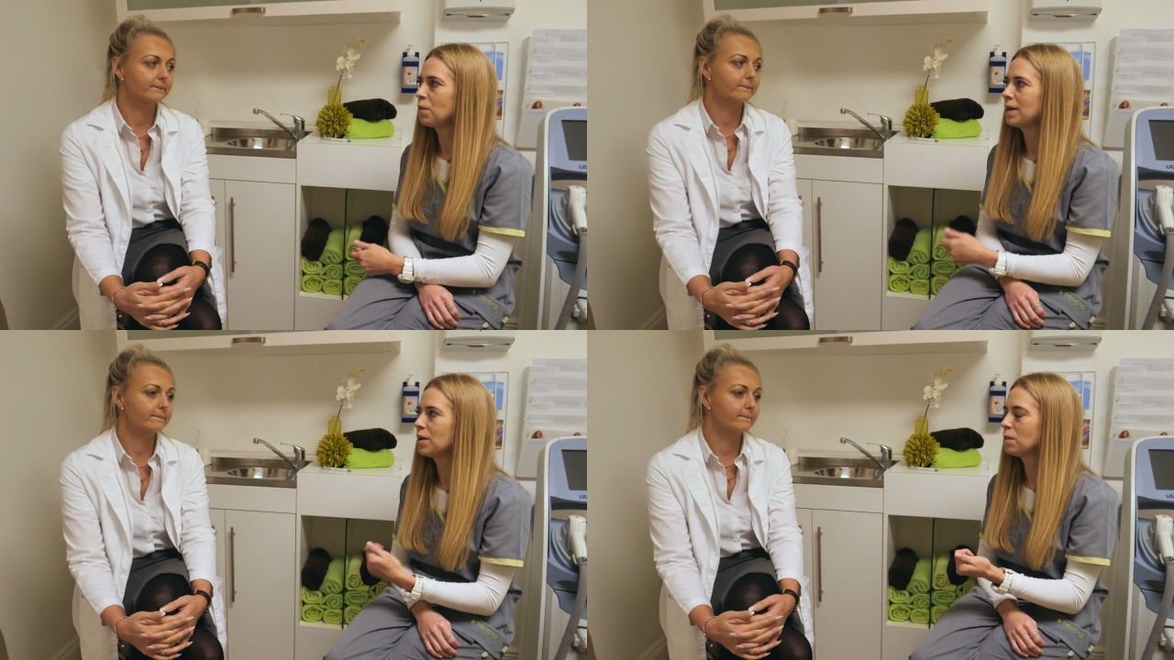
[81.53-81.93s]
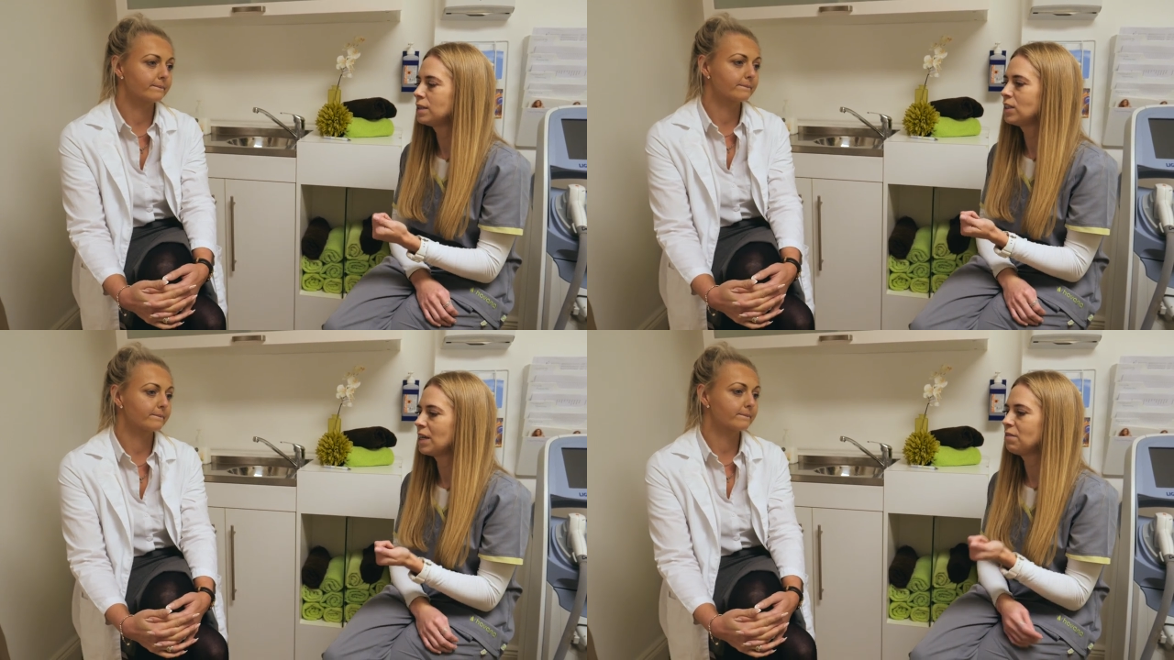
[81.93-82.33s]
Speaker 1: But when it
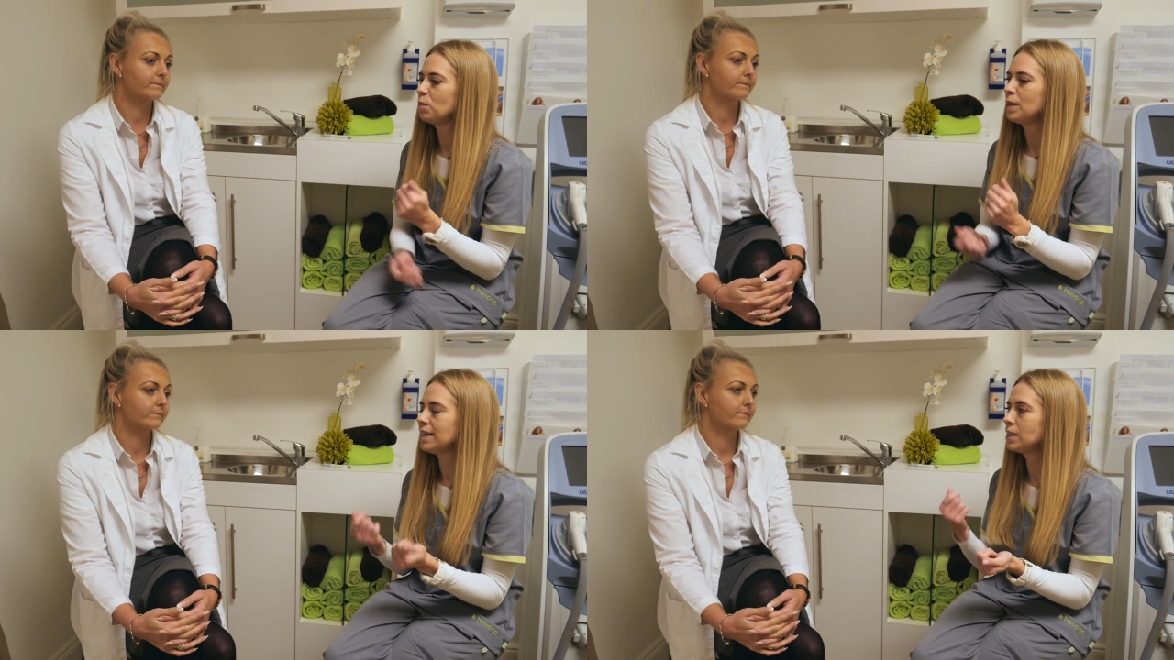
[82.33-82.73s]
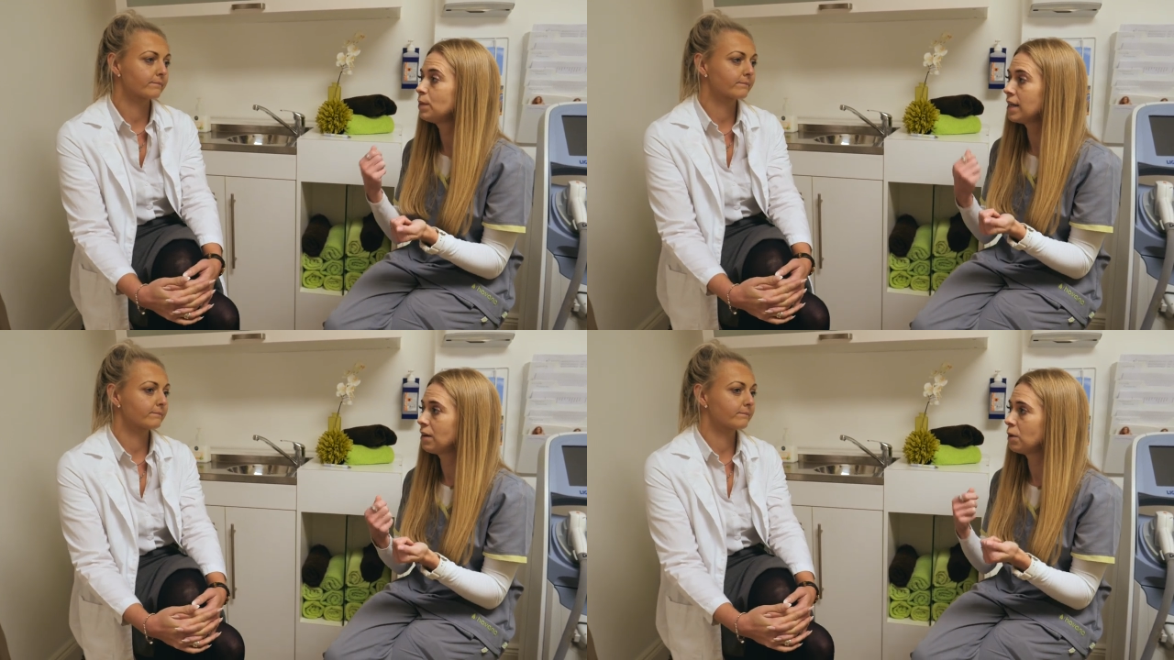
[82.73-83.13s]
comes to shaving, we need to
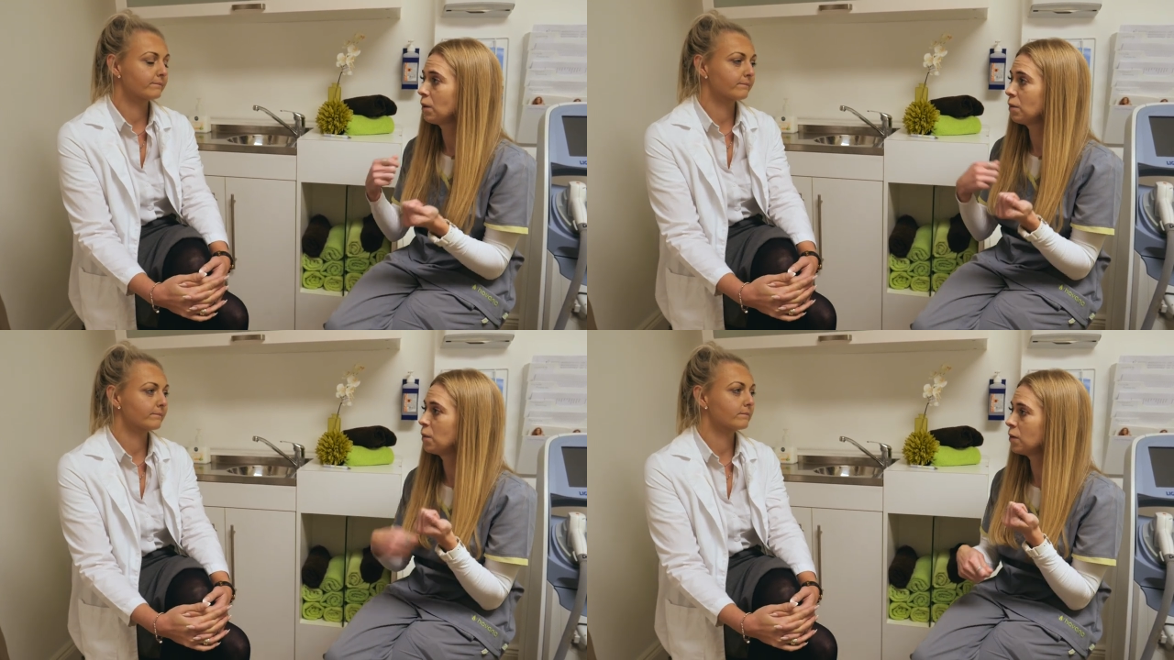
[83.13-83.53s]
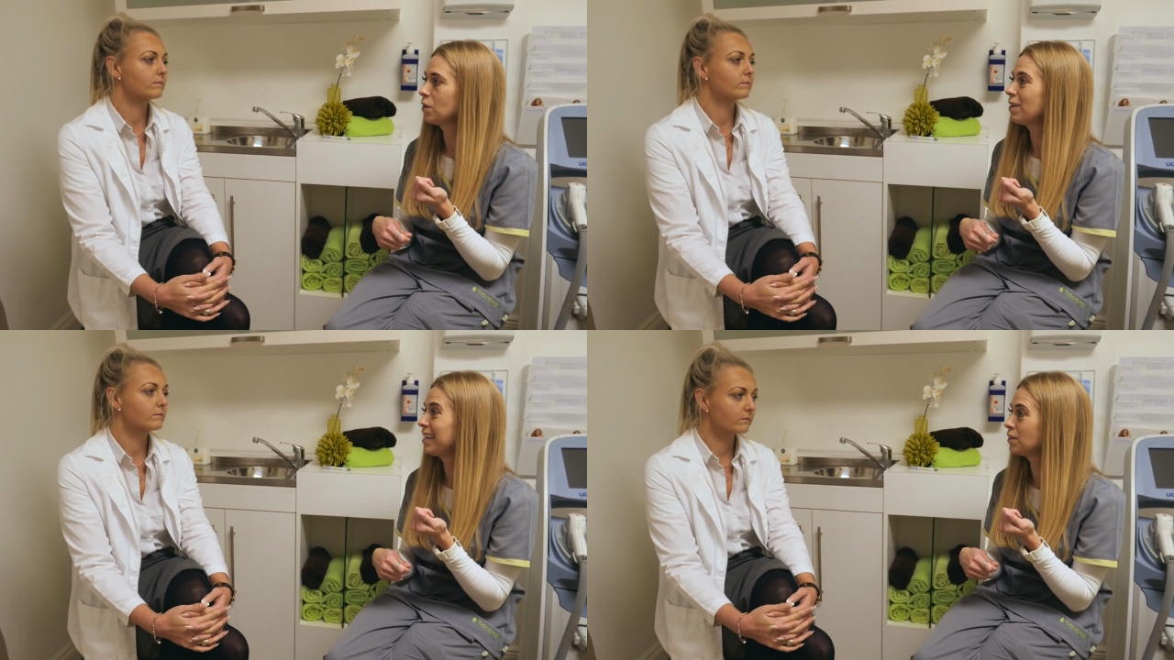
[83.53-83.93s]
be careful where we're
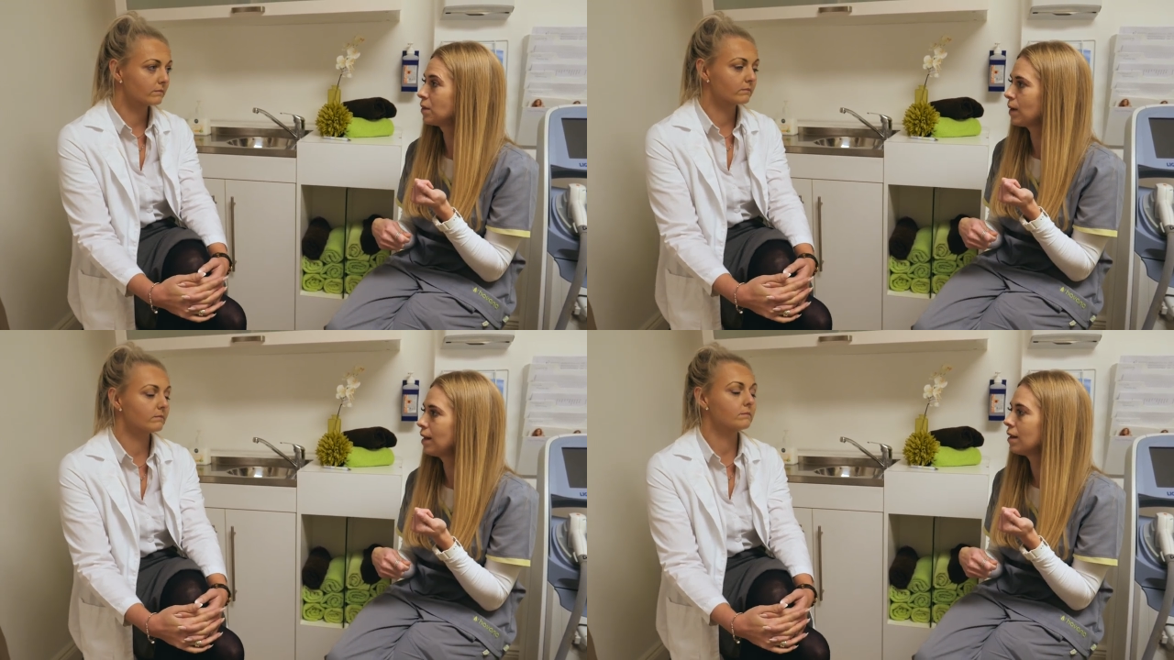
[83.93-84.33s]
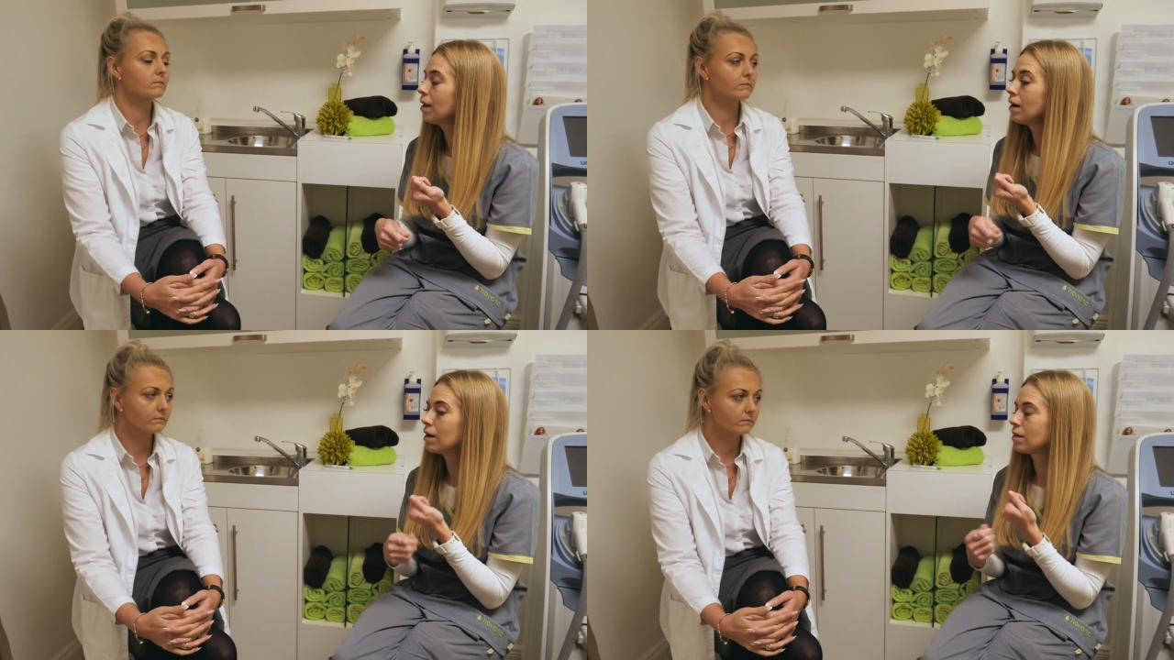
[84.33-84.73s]
putting the razor as mm -hmm. well,
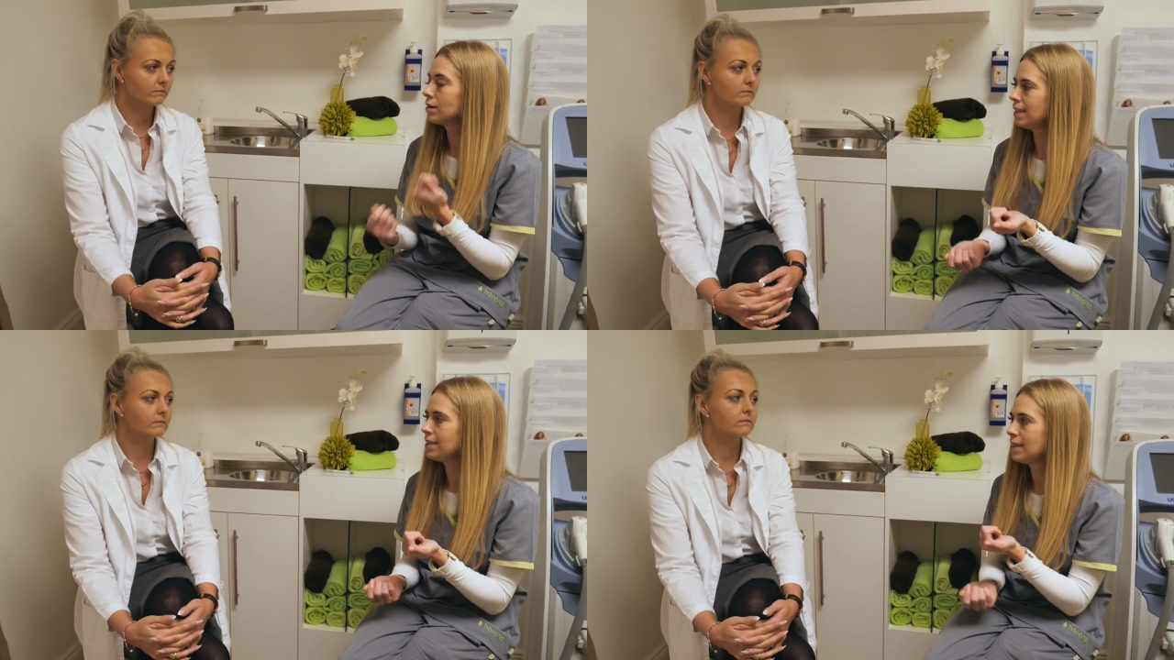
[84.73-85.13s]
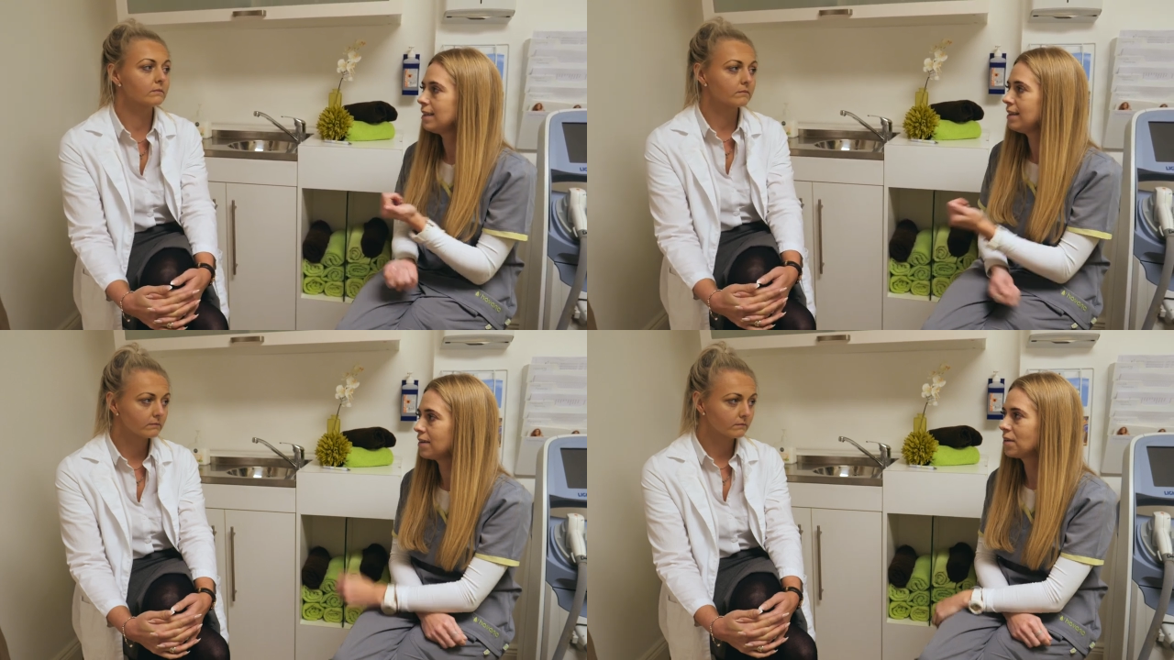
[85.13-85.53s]
because
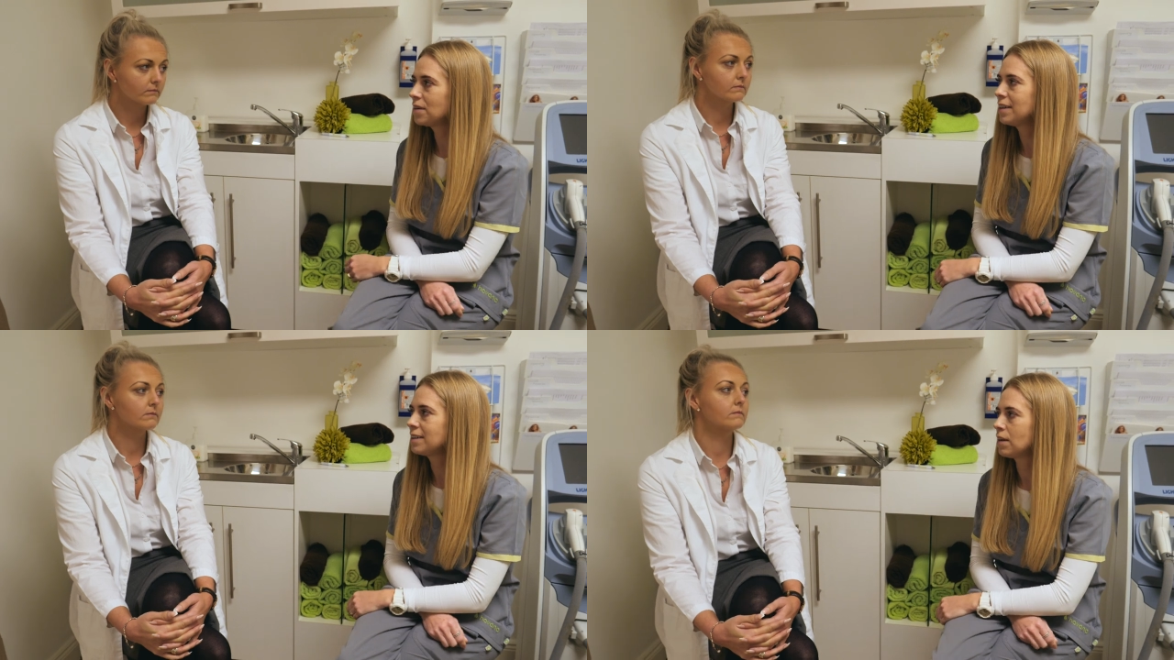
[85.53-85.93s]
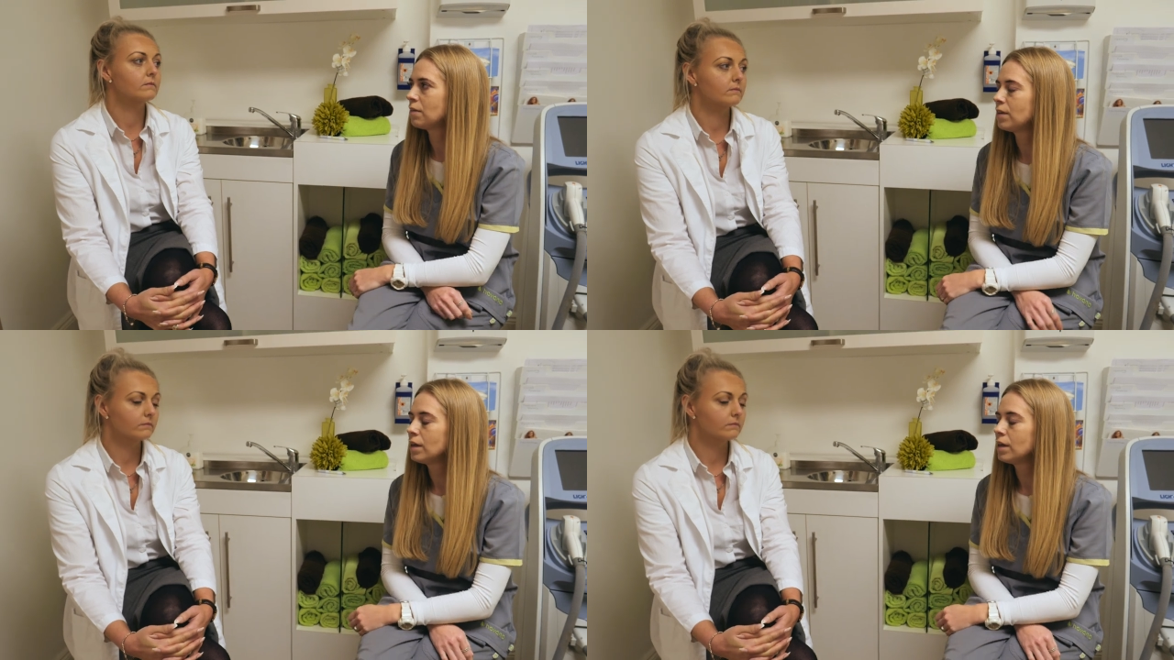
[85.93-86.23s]
easily you can cut yourself.